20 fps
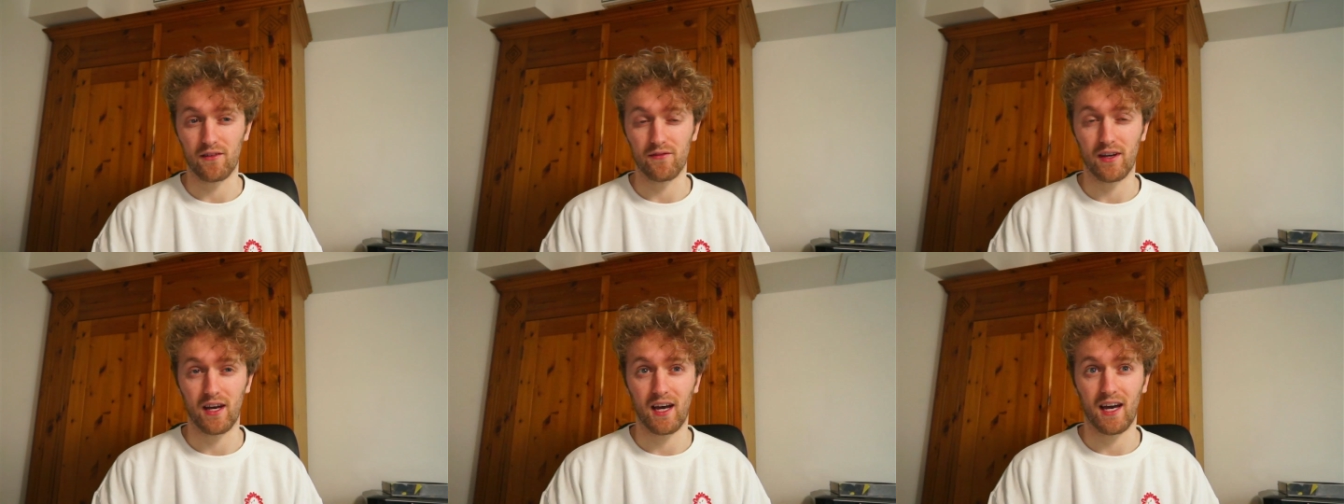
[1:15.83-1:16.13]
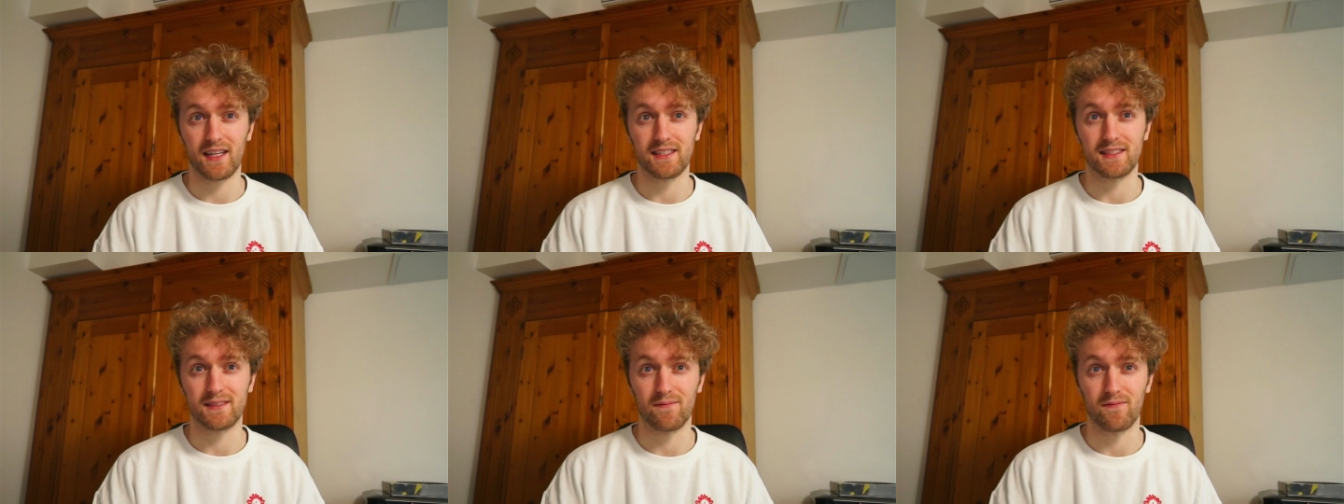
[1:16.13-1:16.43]

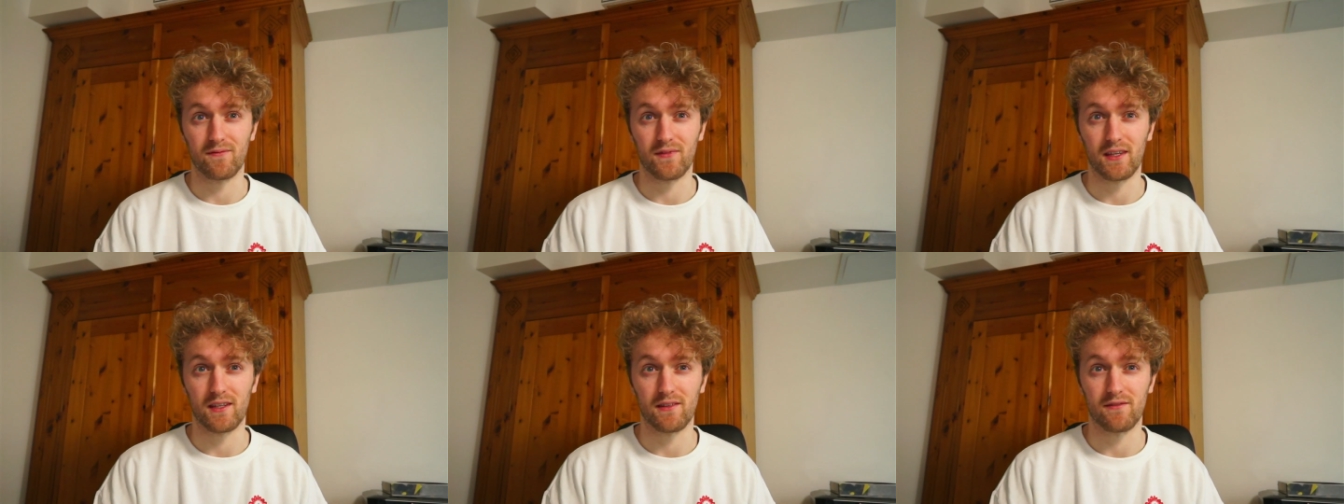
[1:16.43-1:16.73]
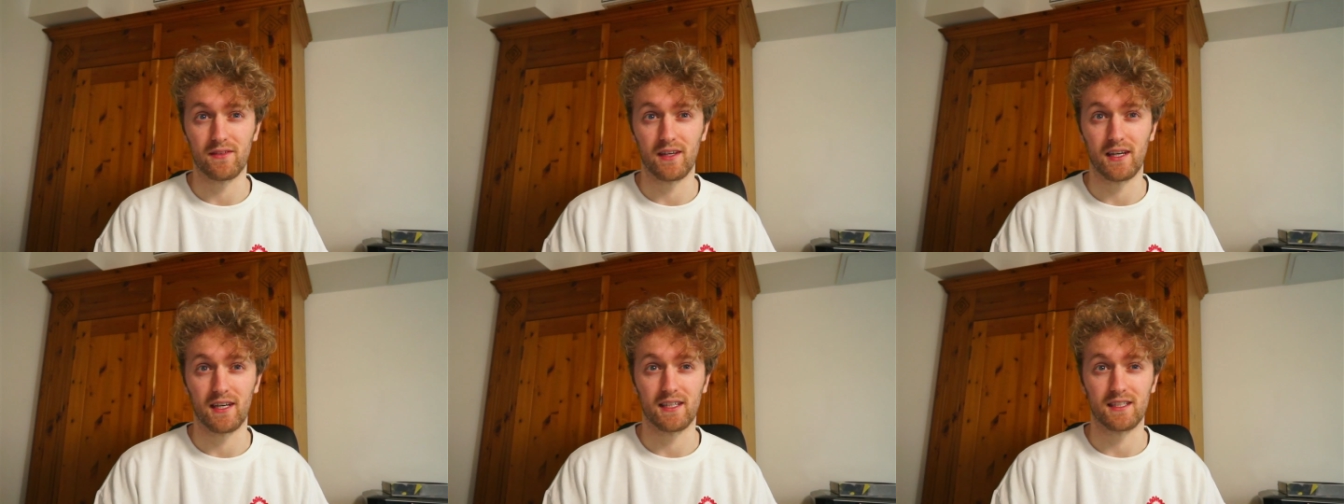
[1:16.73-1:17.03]
add some
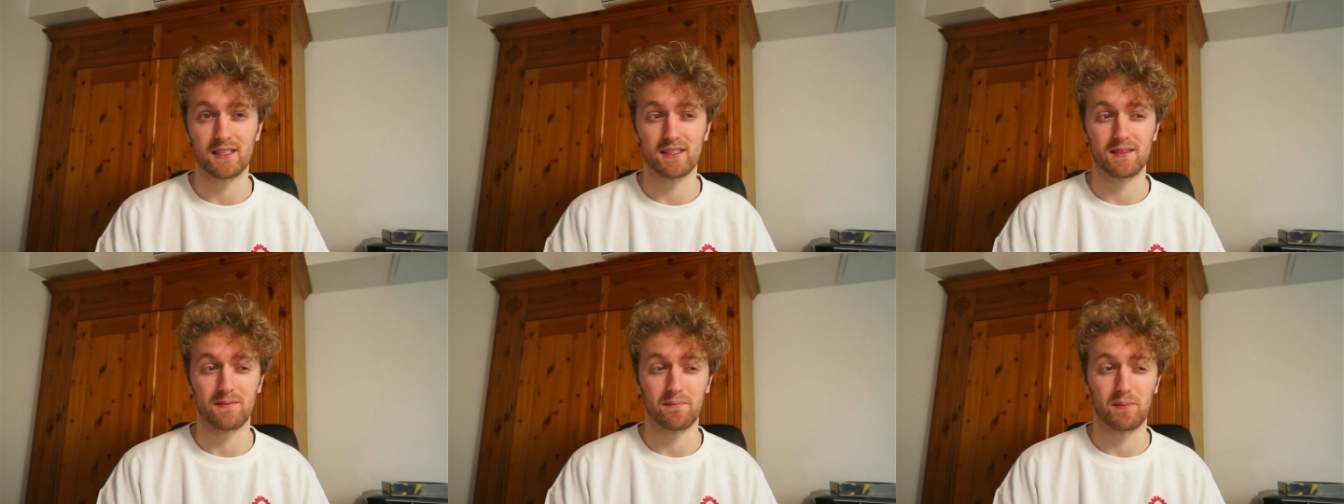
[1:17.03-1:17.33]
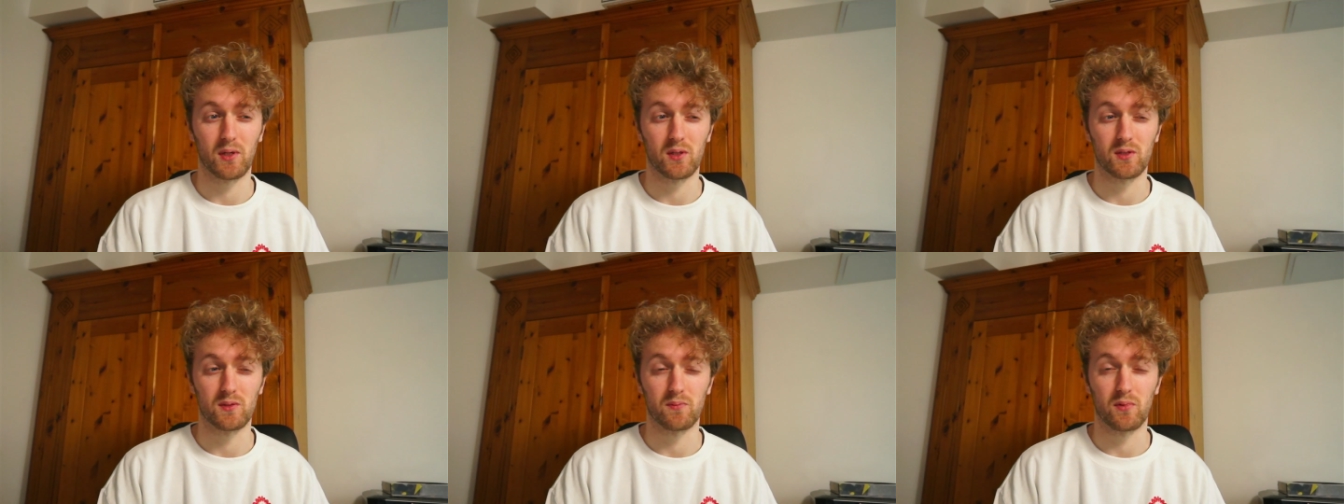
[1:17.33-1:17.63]
VFX, some
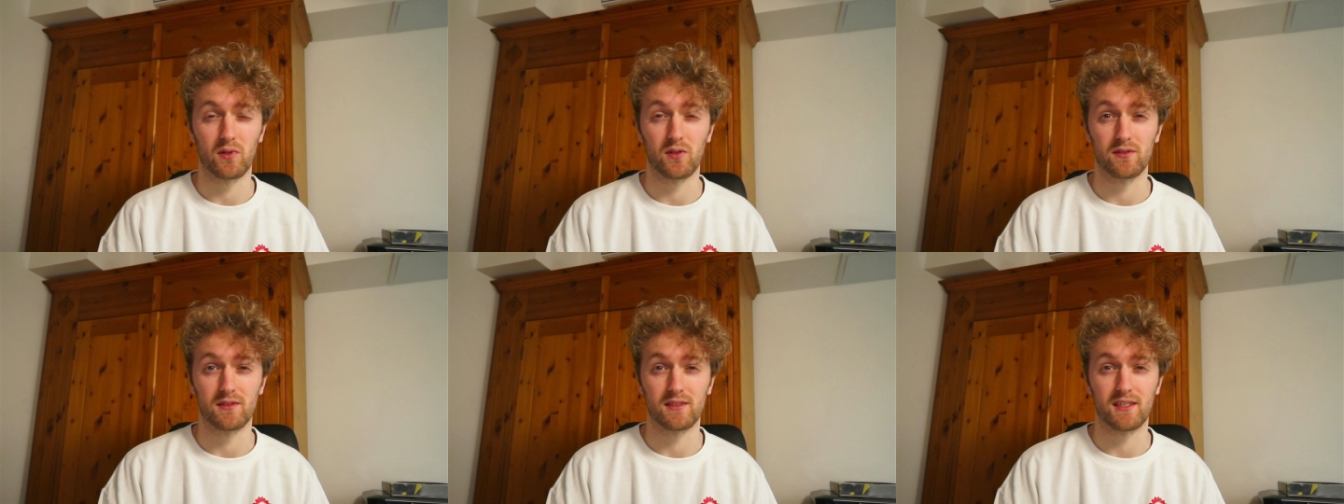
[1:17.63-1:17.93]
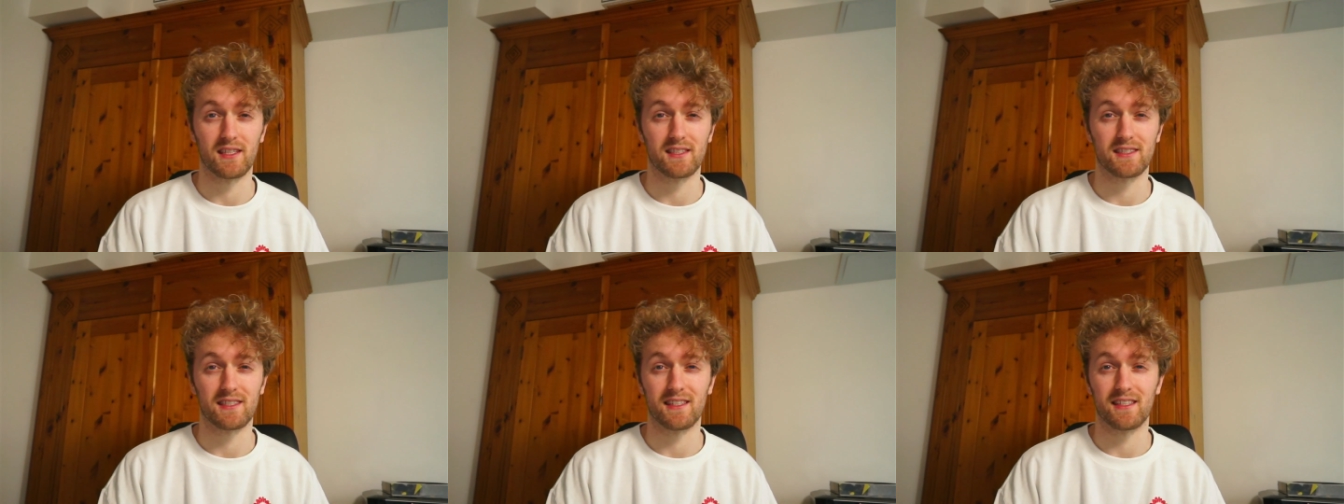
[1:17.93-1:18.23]

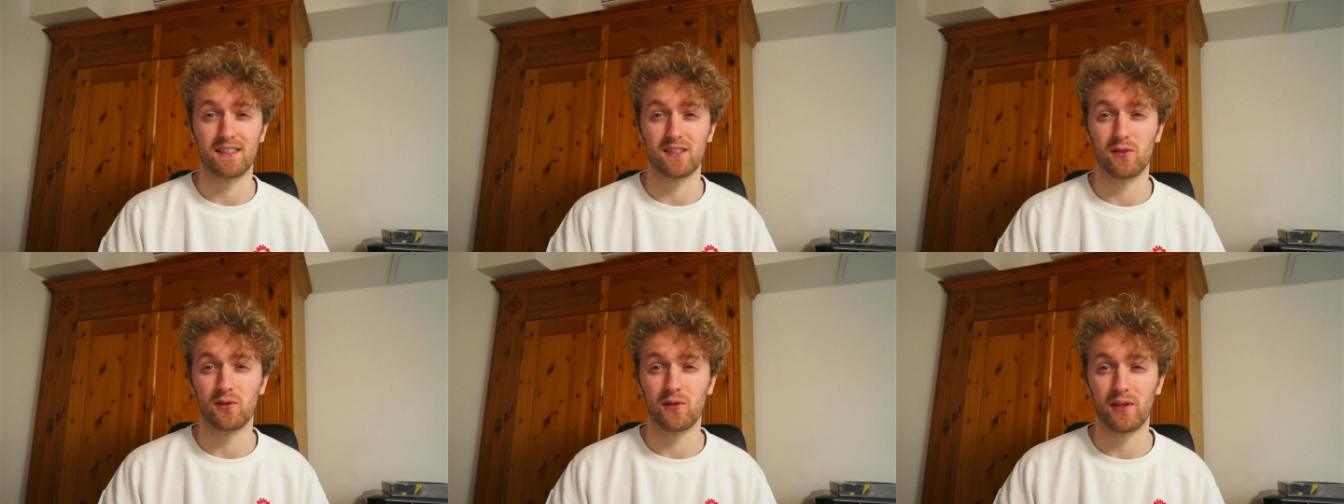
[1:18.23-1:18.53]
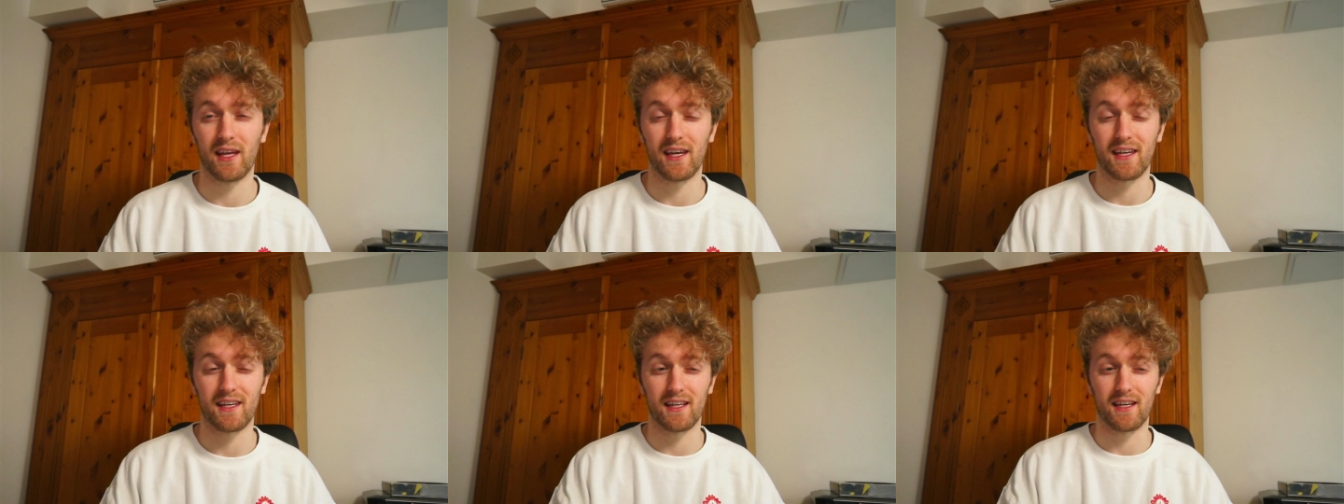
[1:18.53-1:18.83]
post-processing, all
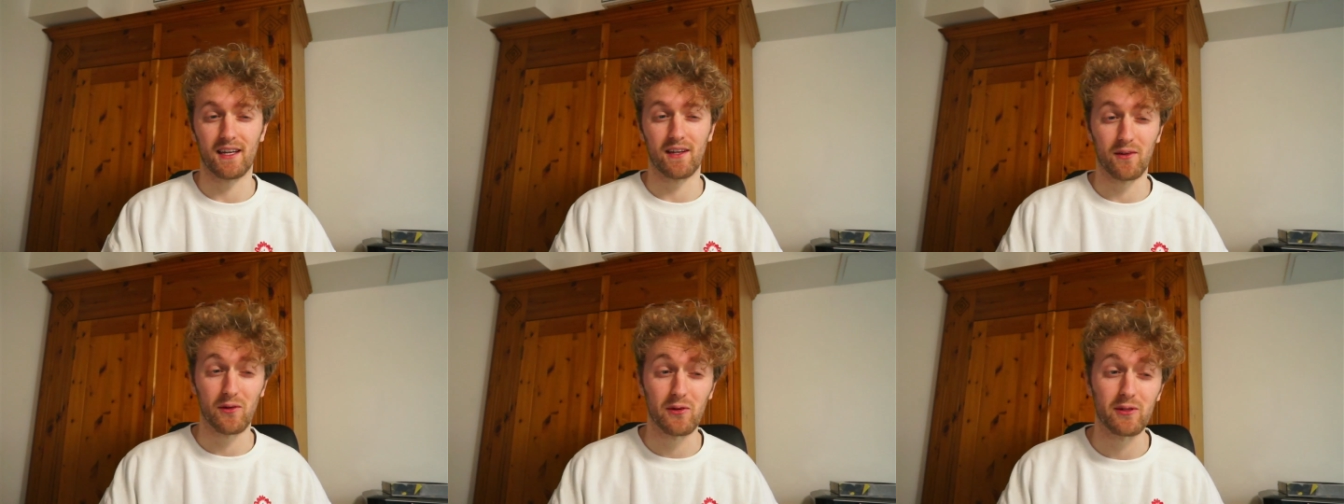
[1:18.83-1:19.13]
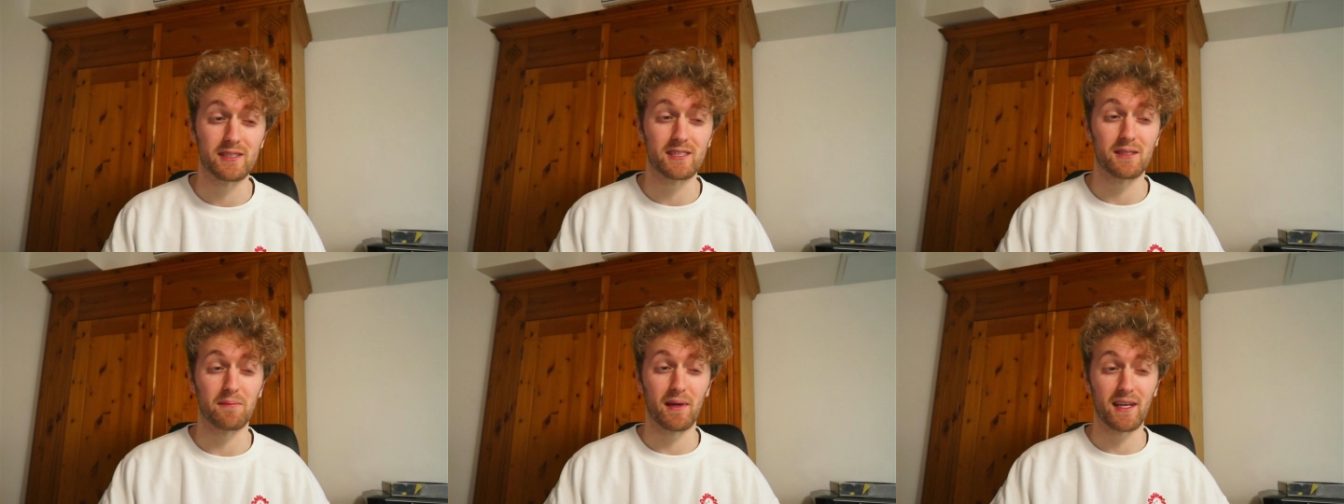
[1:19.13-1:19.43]
that kind of noise
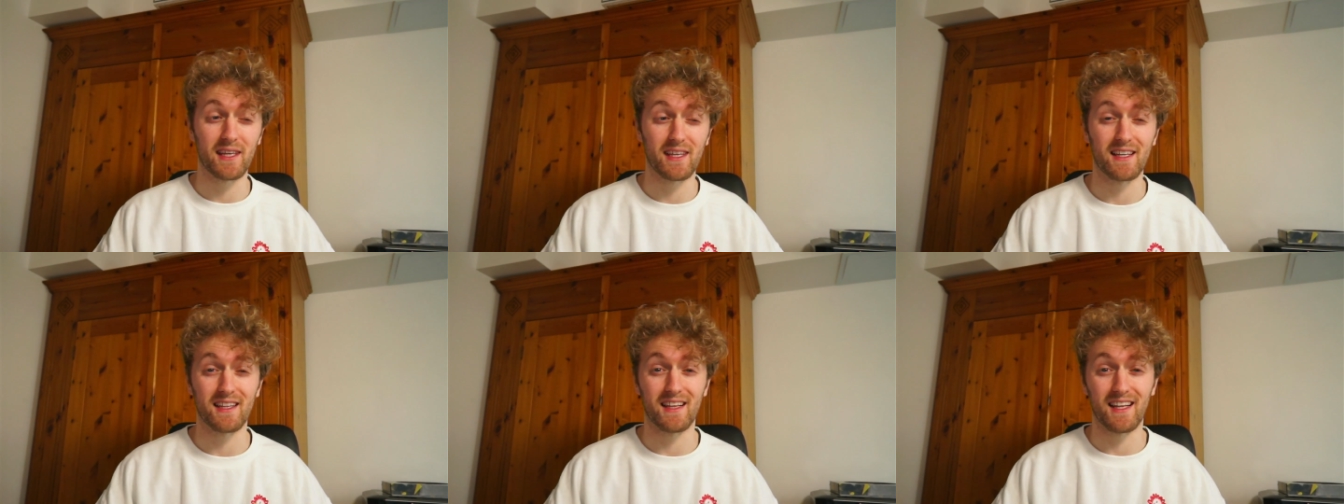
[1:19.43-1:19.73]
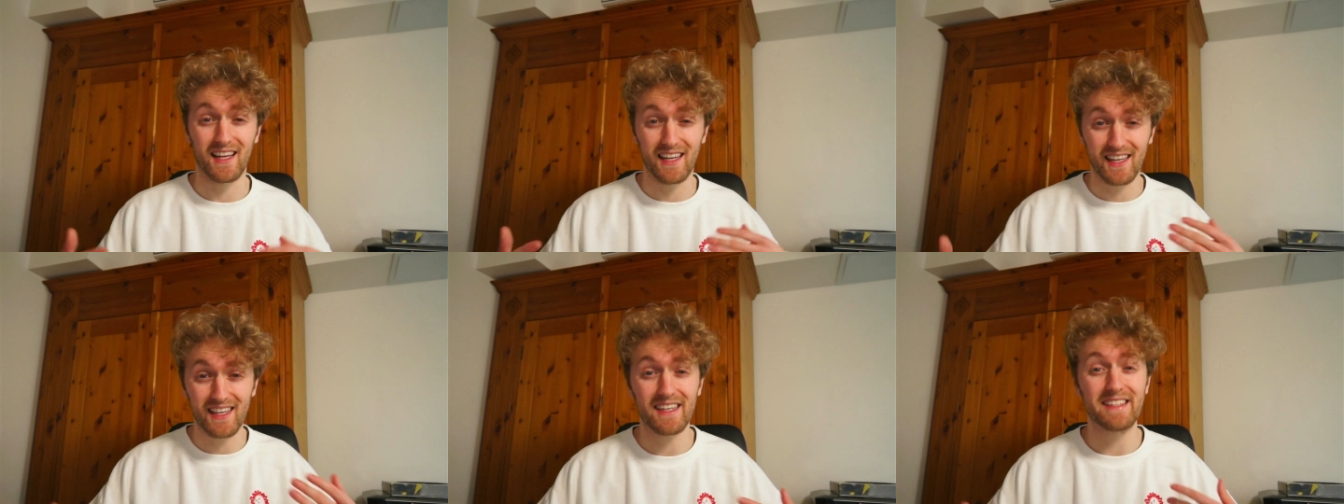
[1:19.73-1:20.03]
to make it
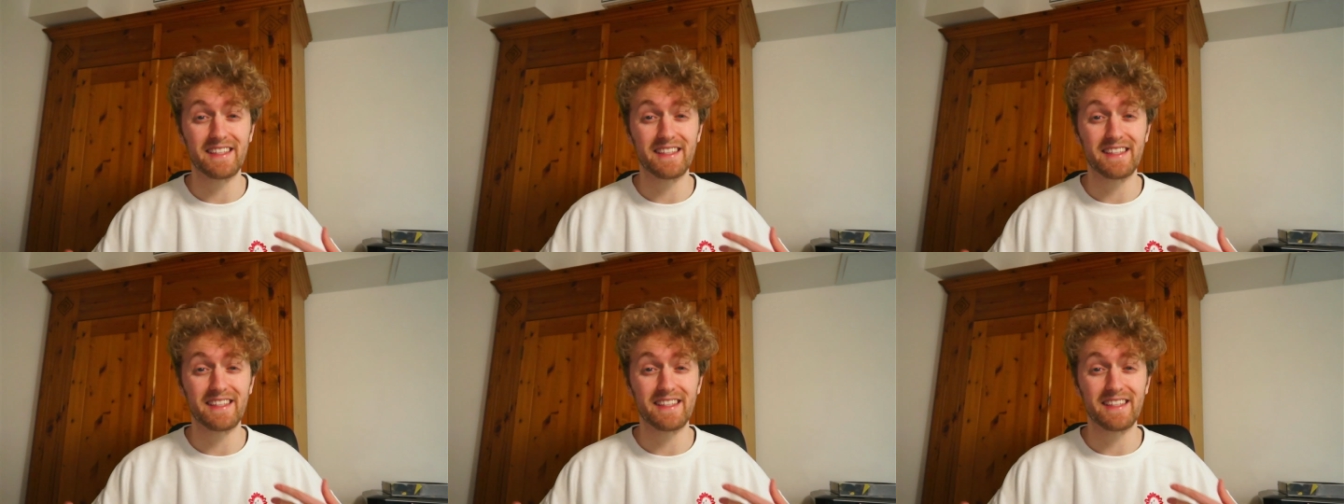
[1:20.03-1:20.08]
like